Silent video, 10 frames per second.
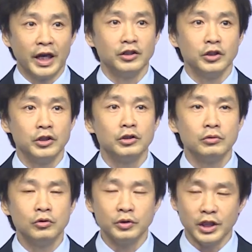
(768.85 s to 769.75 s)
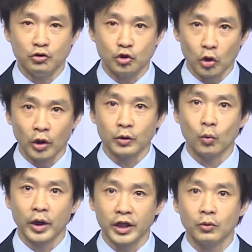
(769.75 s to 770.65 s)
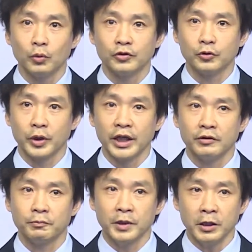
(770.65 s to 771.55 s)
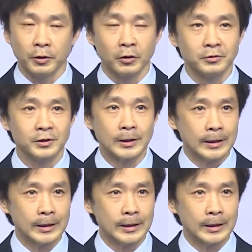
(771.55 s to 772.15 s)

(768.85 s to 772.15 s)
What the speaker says: and you enjoy working with creative people